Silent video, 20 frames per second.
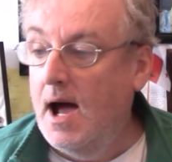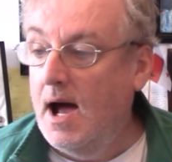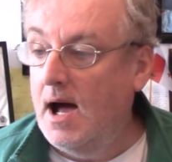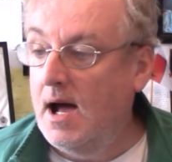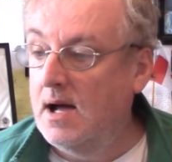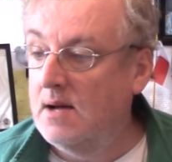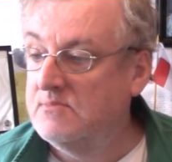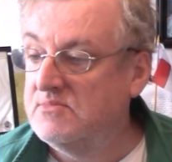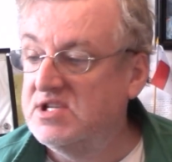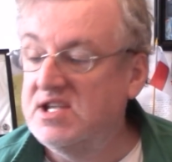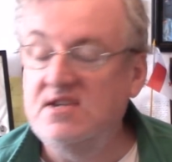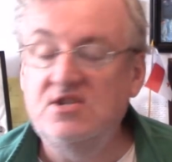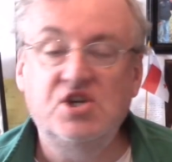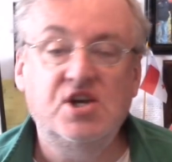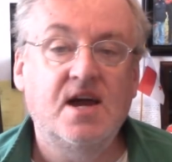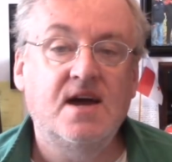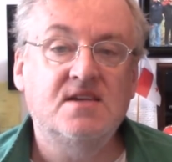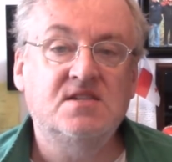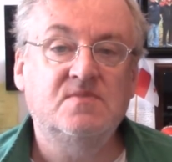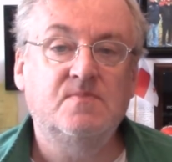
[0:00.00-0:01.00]
Um,
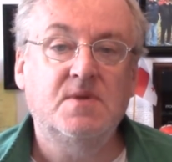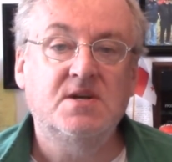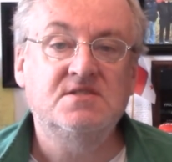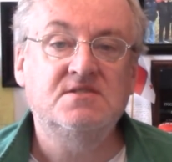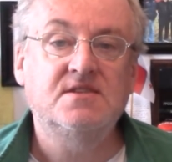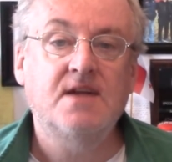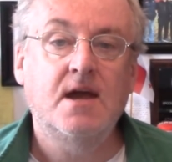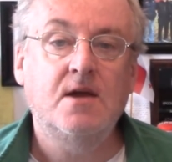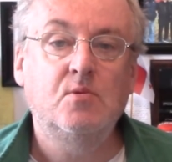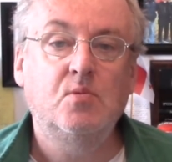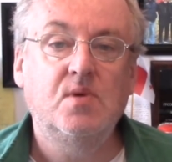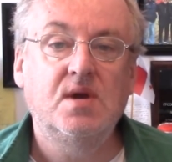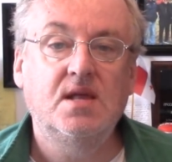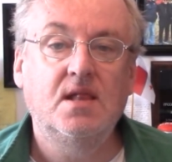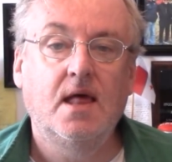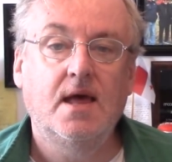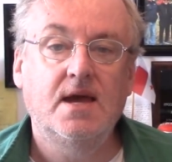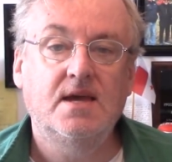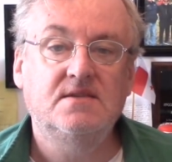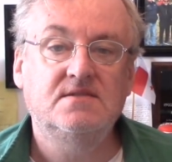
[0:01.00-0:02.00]
Mustang
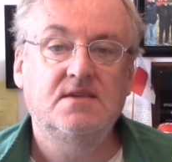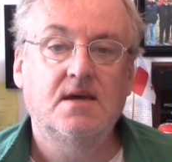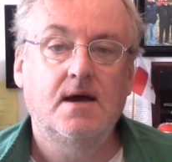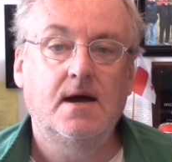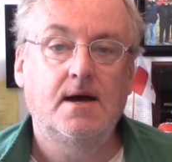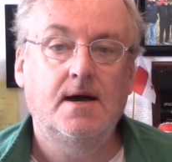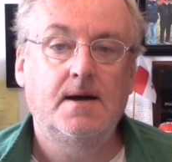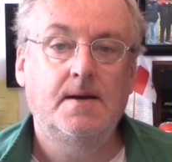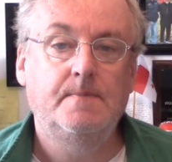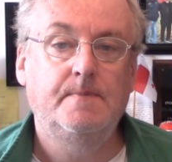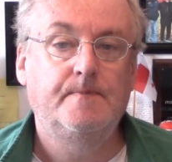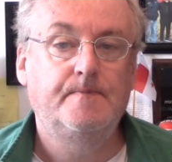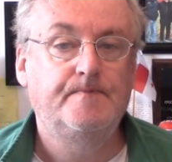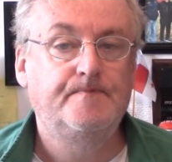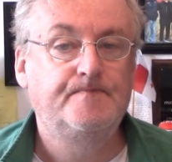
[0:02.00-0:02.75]
Relays. Uh,